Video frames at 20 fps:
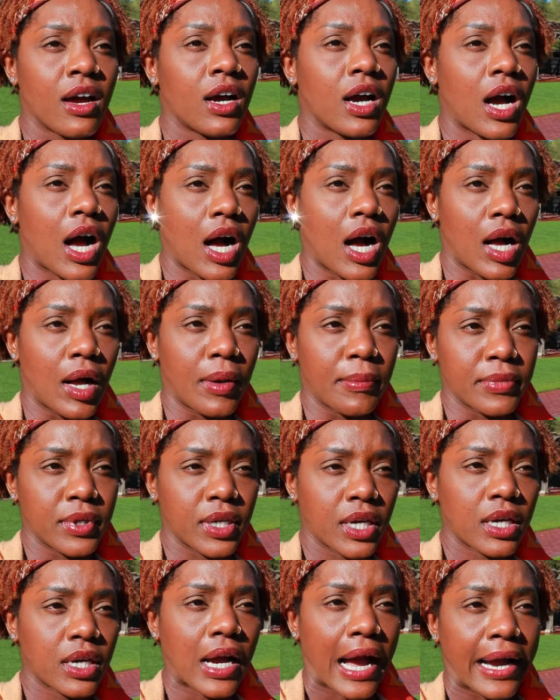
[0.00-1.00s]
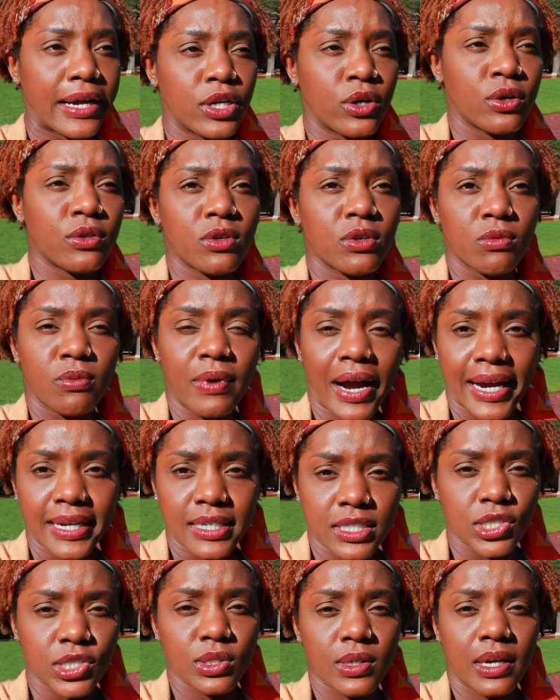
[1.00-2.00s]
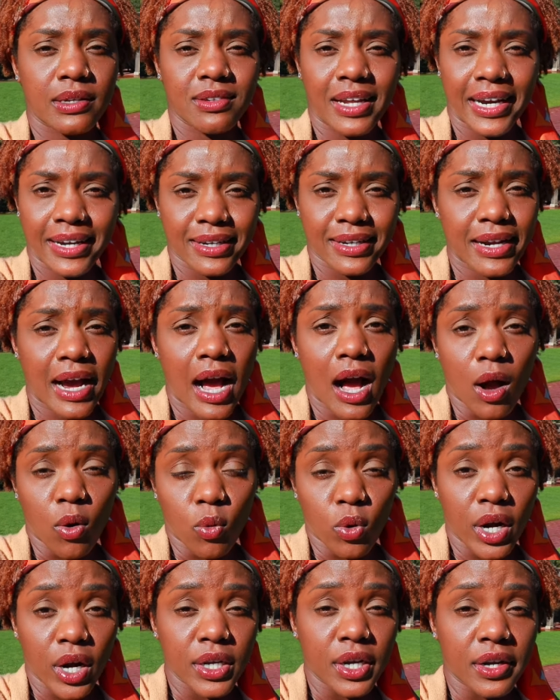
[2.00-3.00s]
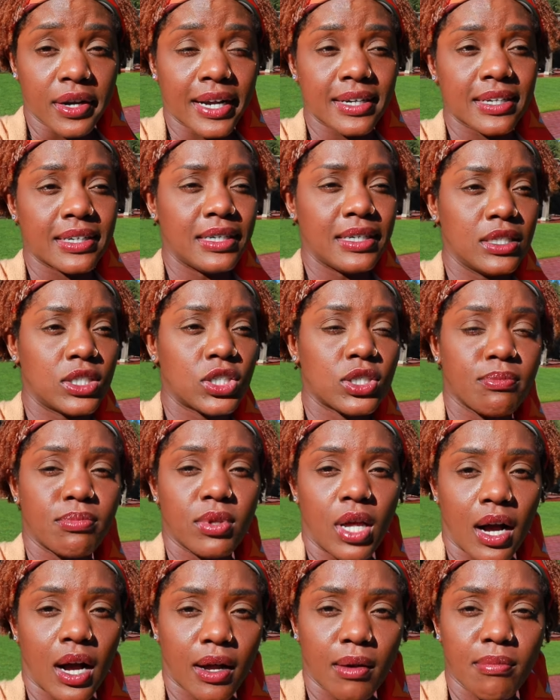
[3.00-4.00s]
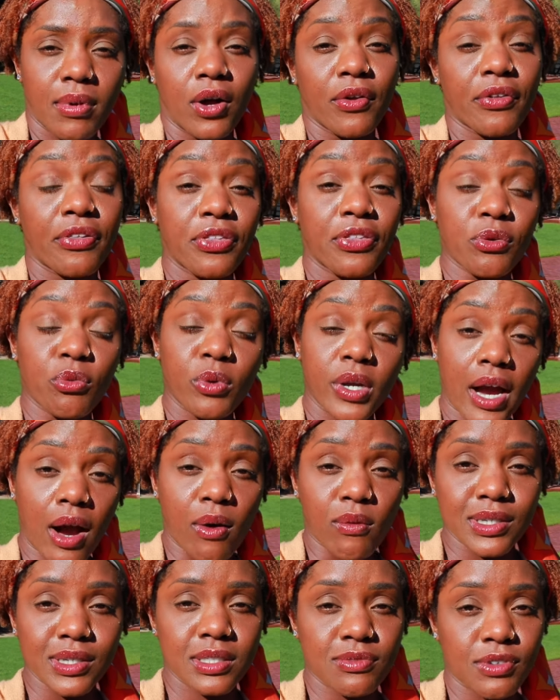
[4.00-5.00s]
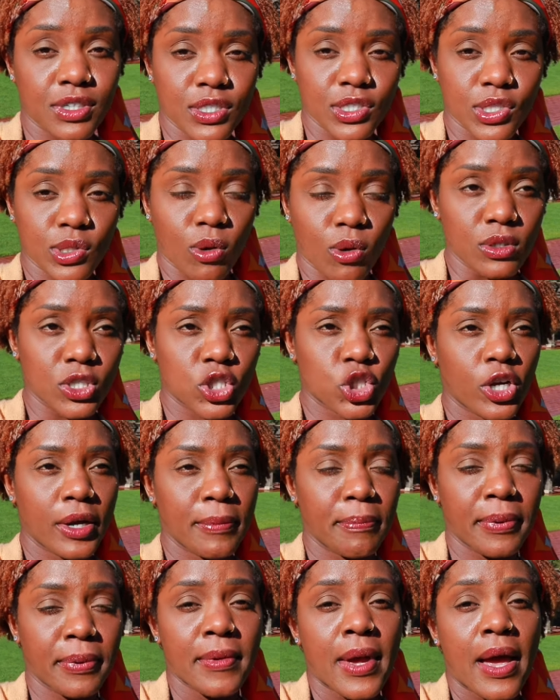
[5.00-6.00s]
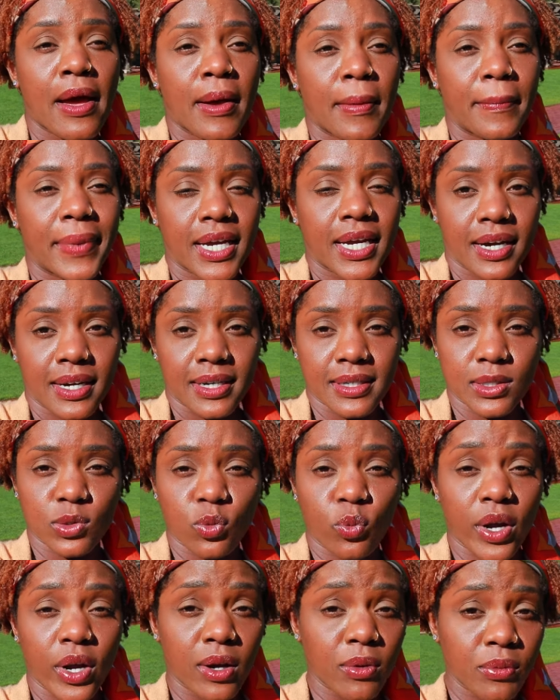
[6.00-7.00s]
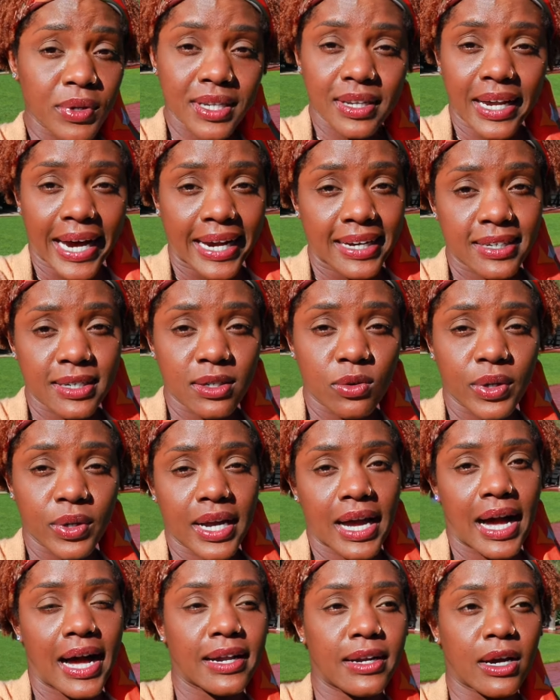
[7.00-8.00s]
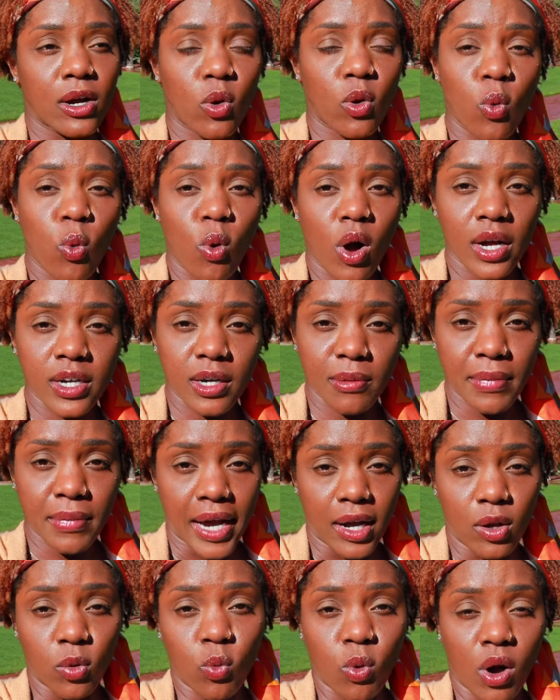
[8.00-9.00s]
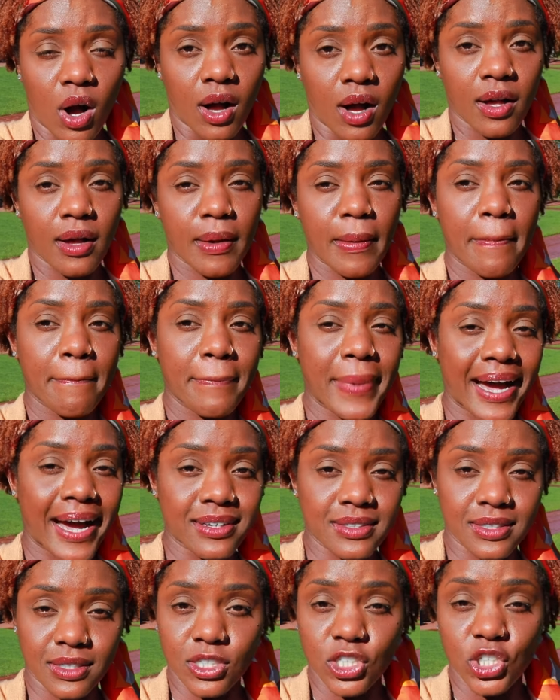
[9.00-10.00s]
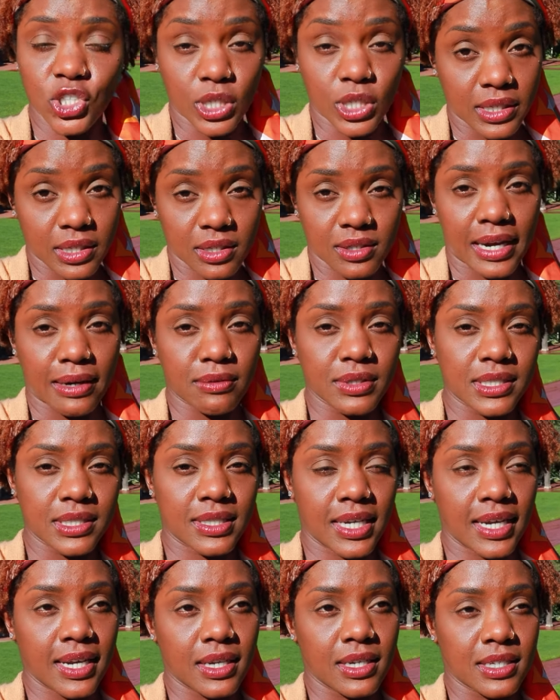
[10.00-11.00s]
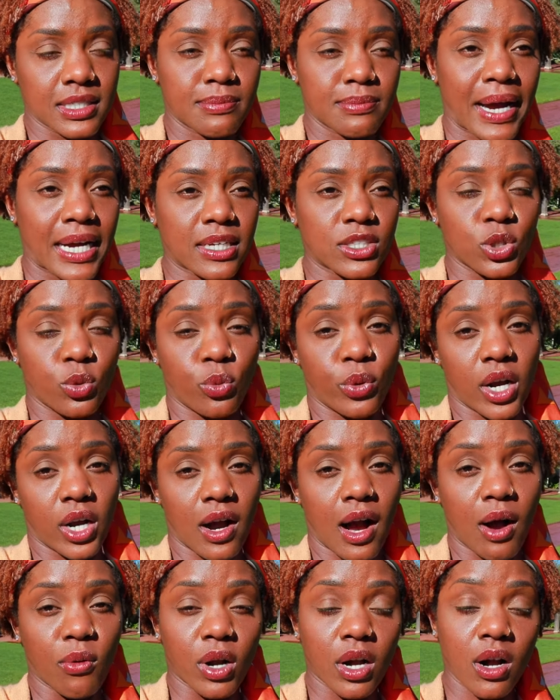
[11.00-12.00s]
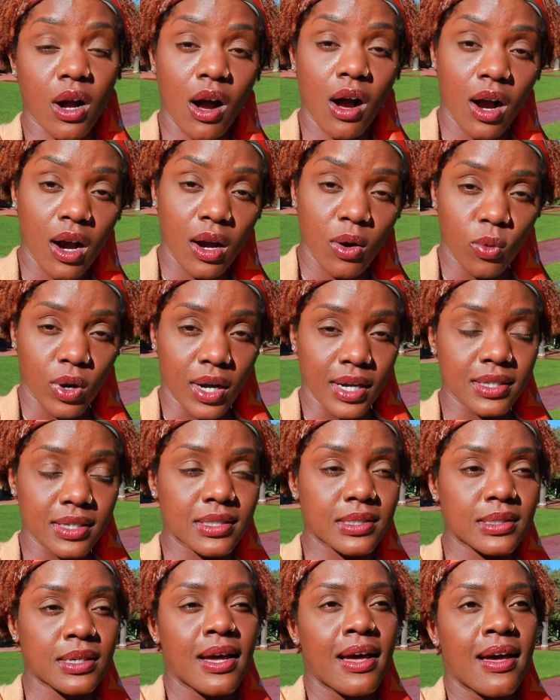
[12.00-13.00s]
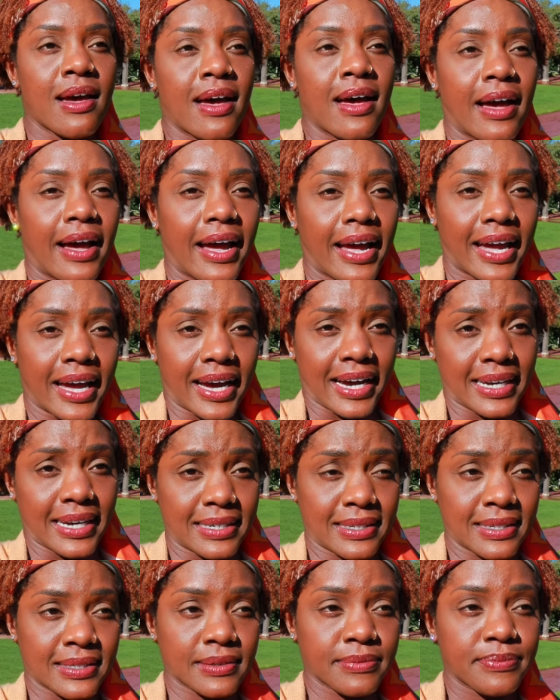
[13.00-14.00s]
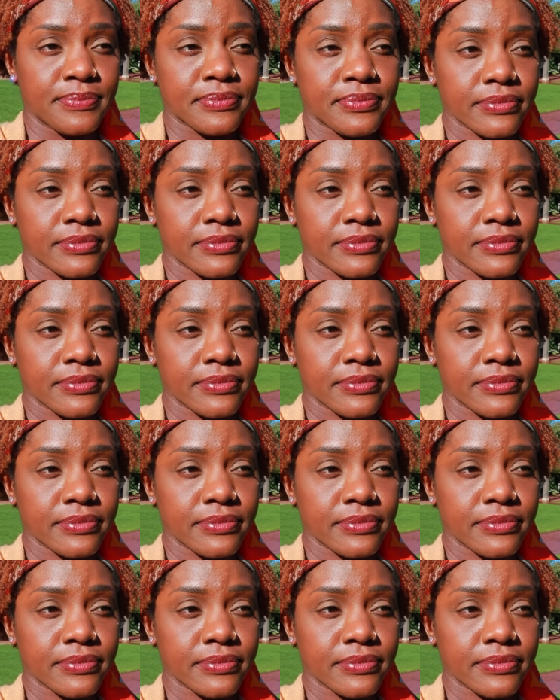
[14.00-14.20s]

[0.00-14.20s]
I know the ride is like an hour. You're gonna need to block about 3 hours for this whole trip, because where we landed, we had a quarter mile walk back to the shuttle that was taking us back to where our car was, and